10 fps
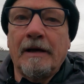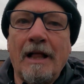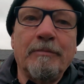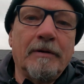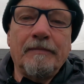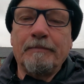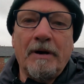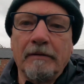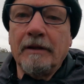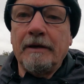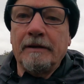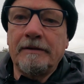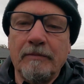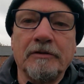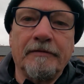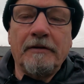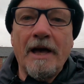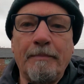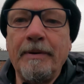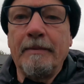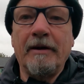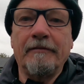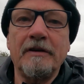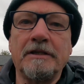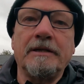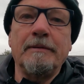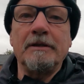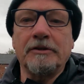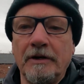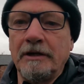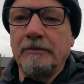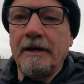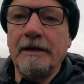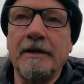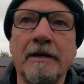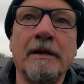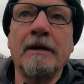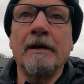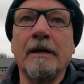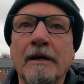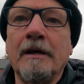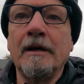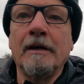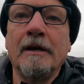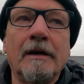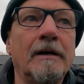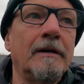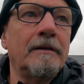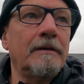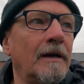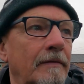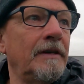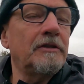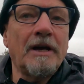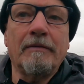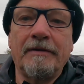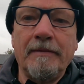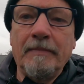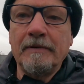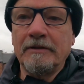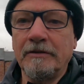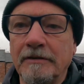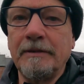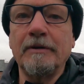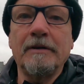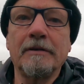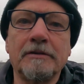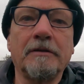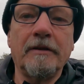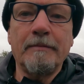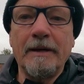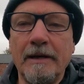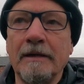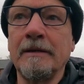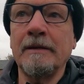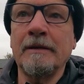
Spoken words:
Albert apparently wasn't very happy about visiting him in strange ways and having a chat with him as though they were stood at the bar.